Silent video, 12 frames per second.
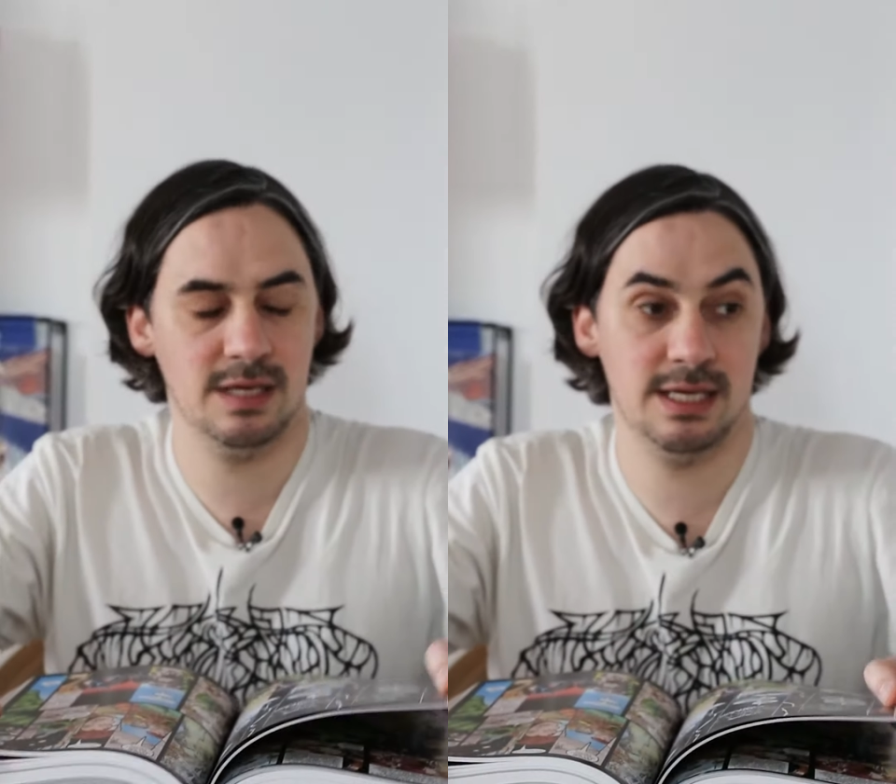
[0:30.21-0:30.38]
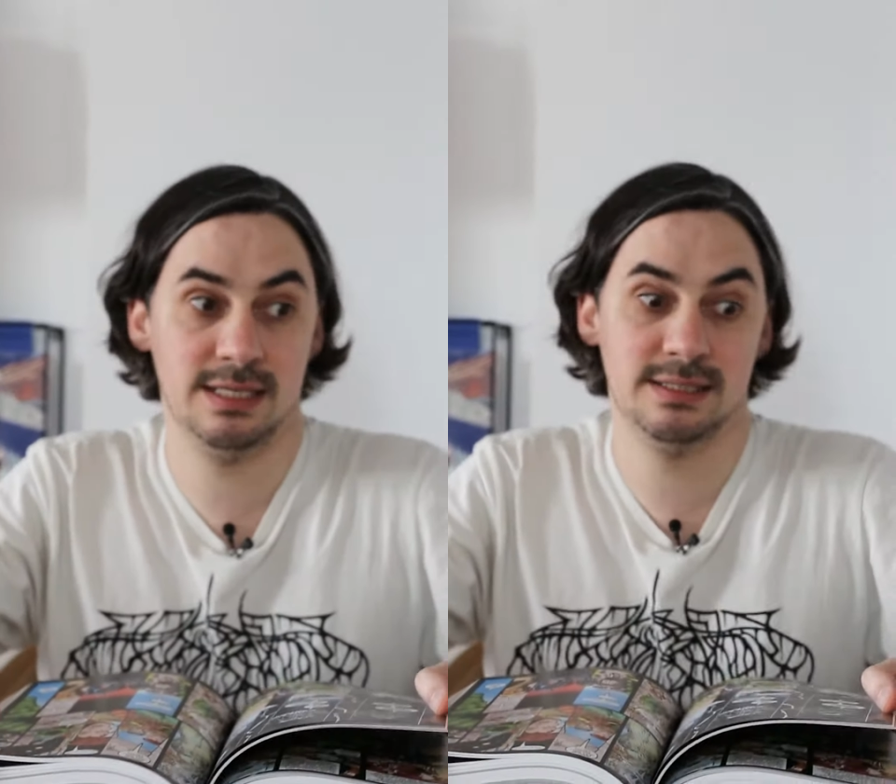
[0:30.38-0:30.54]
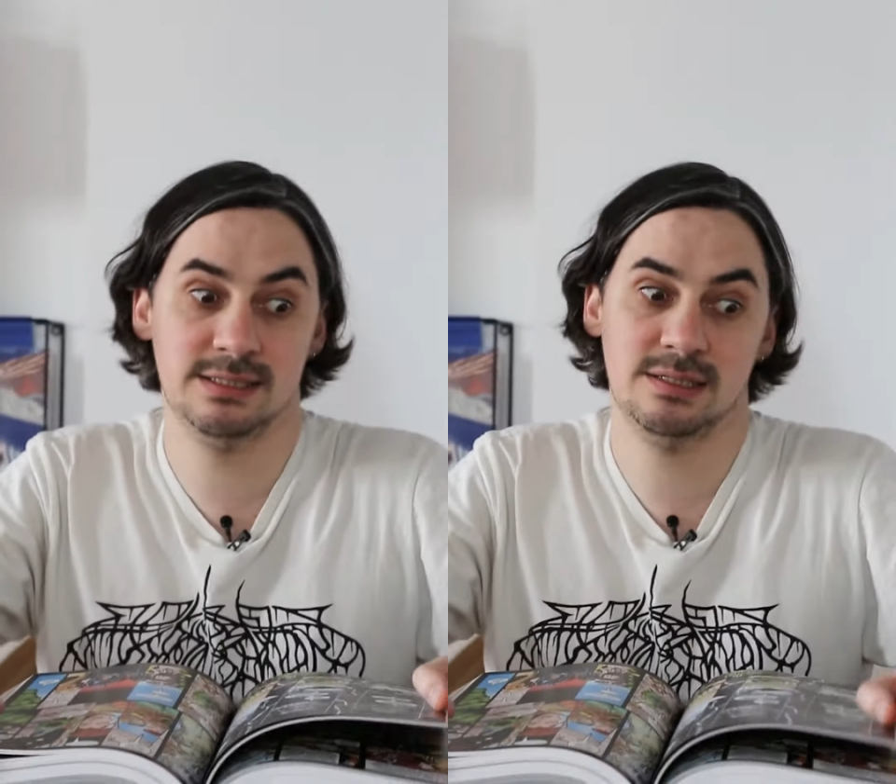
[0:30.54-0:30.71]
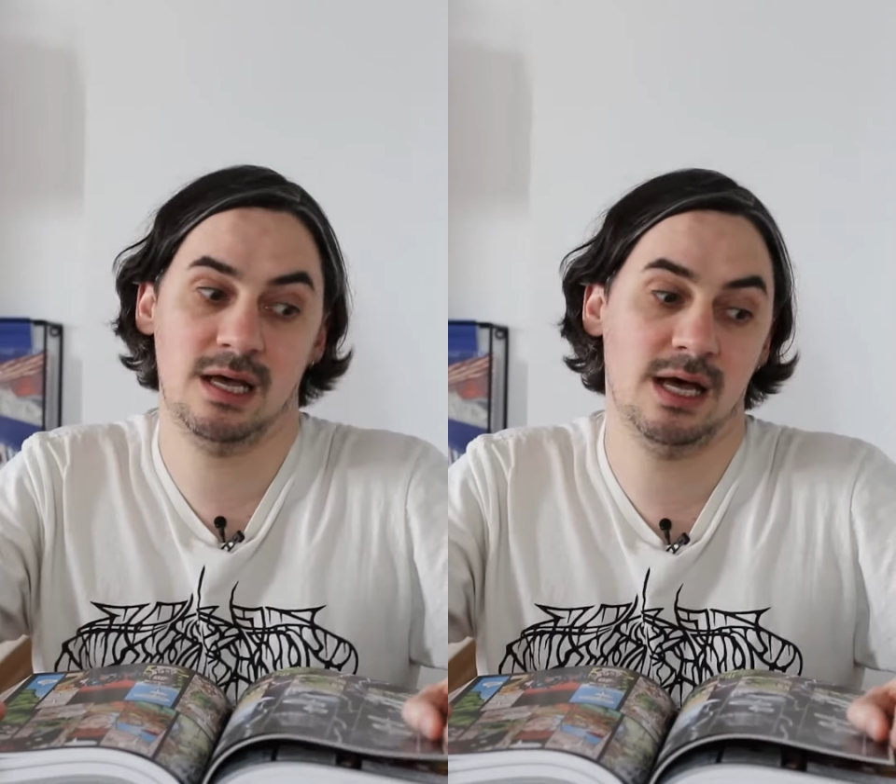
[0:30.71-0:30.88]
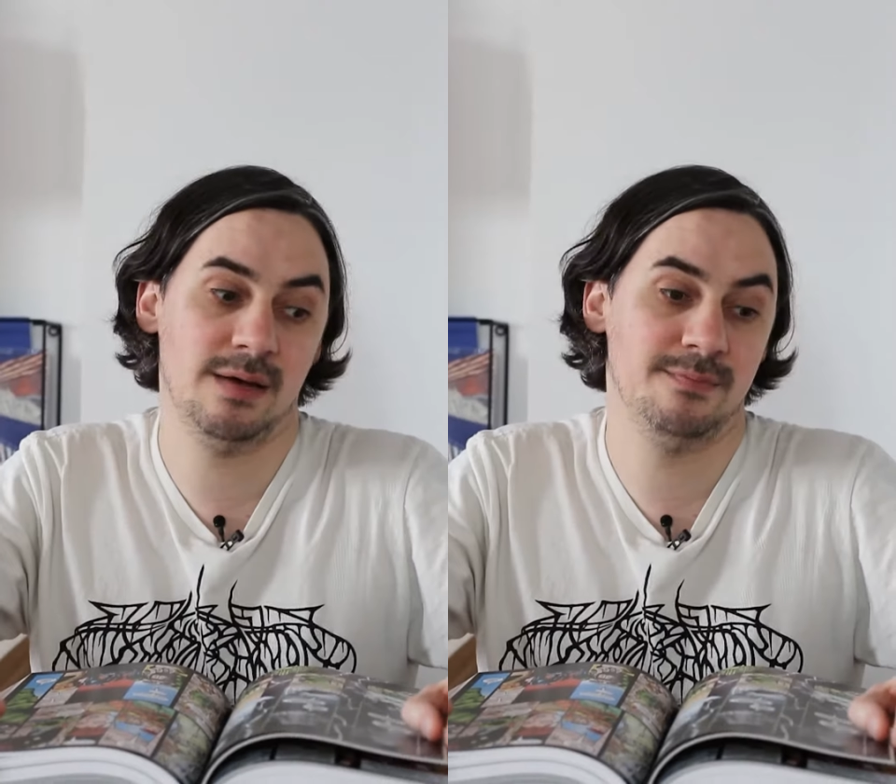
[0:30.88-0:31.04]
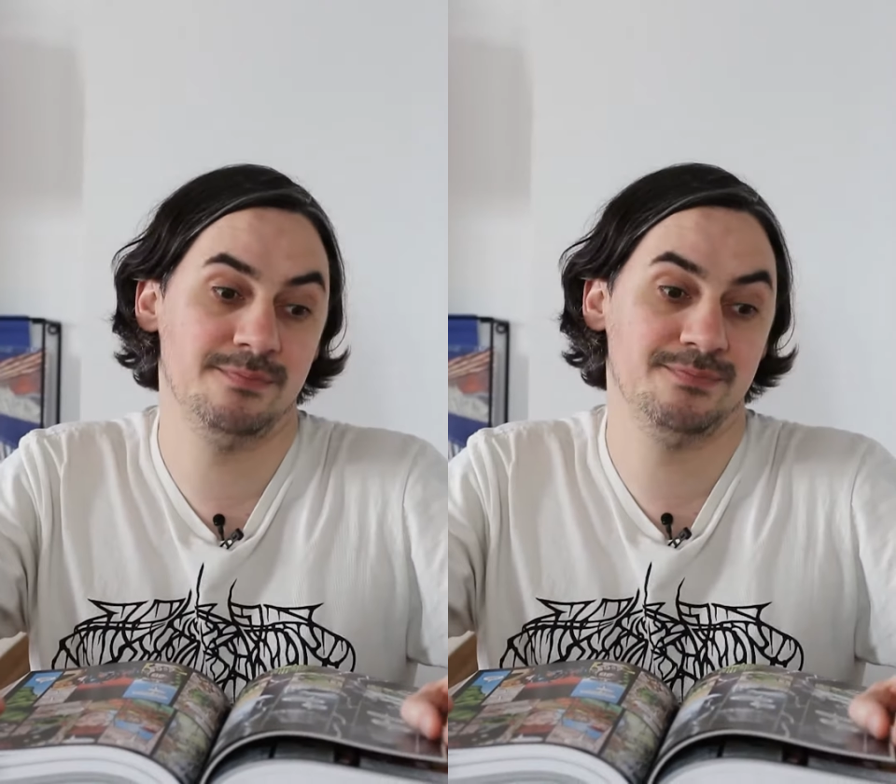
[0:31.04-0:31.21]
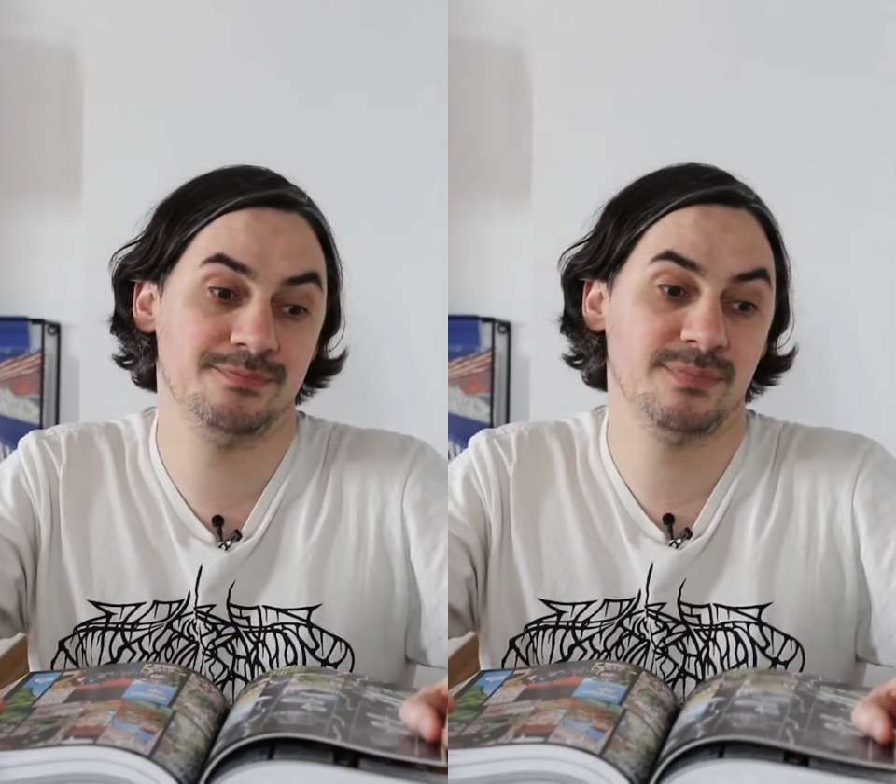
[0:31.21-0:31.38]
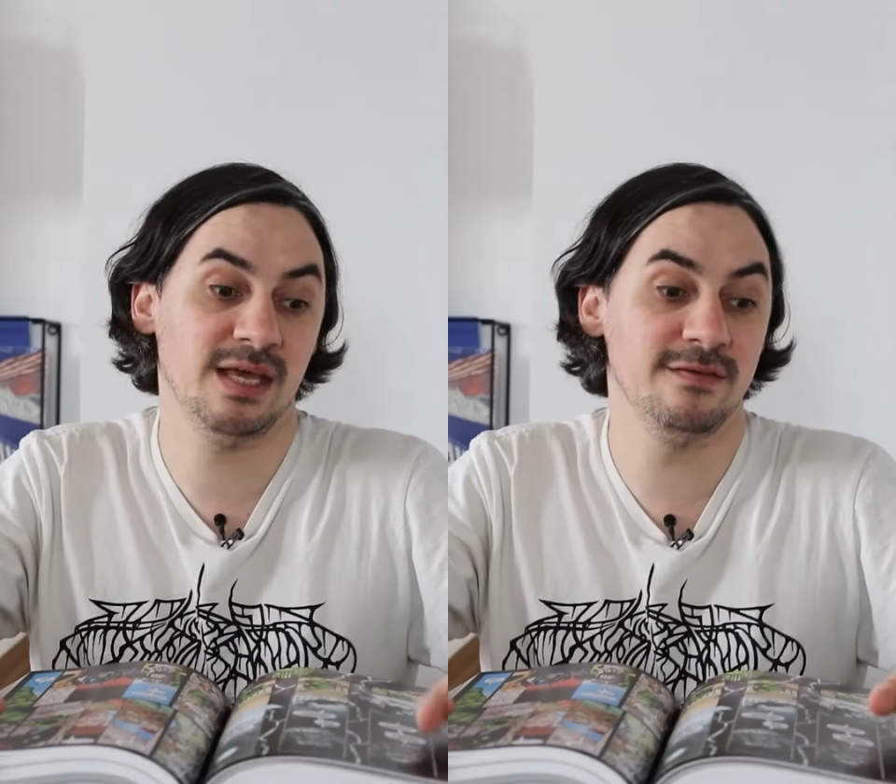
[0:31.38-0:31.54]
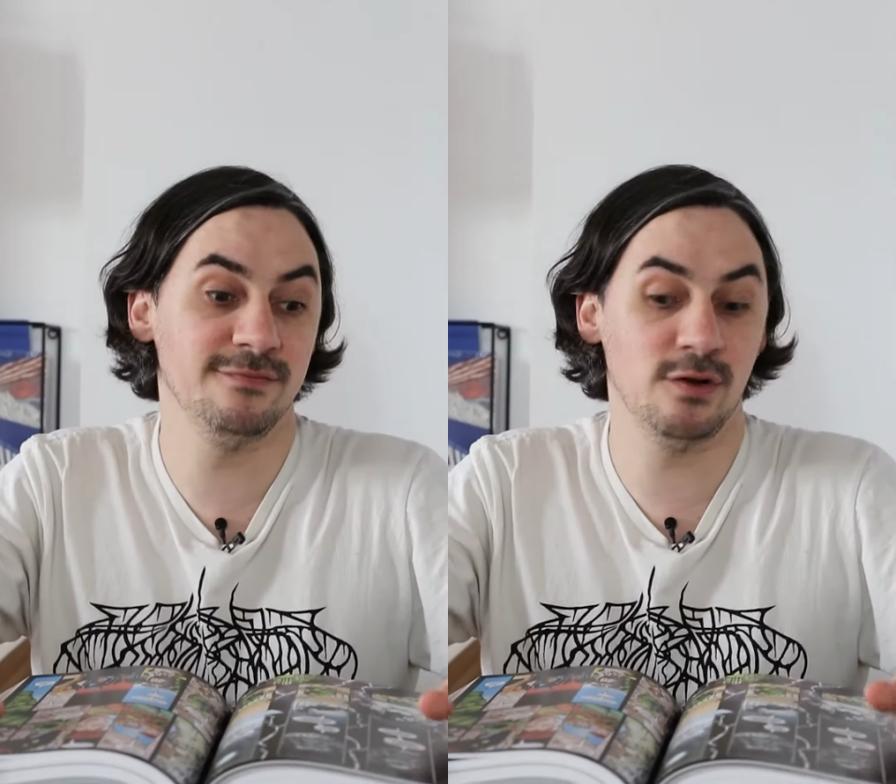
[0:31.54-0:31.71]
is um,
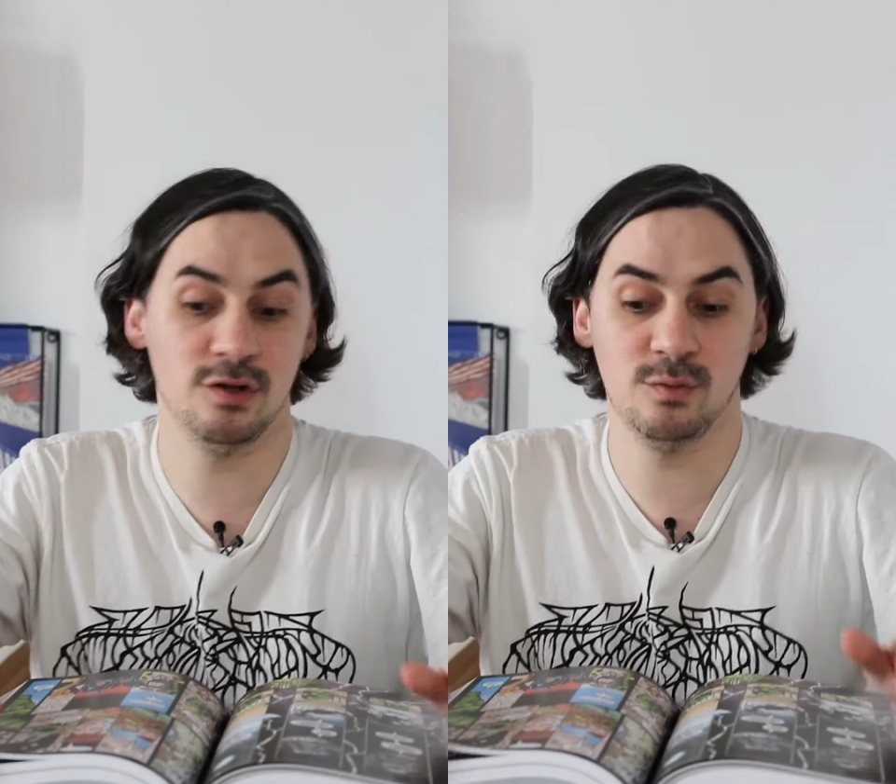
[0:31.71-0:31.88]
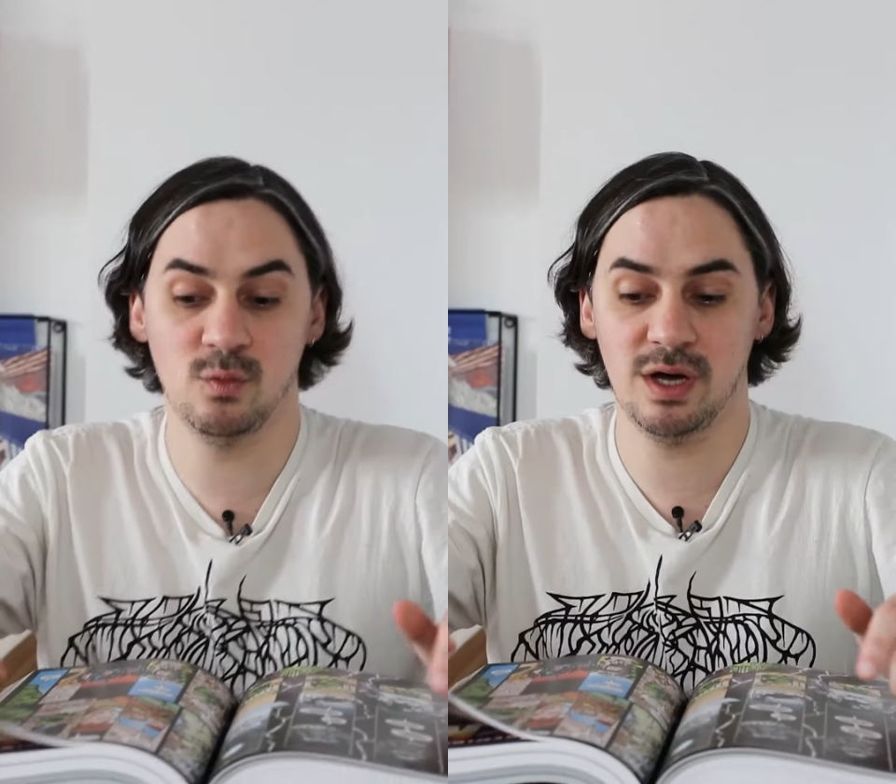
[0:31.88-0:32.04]
in volume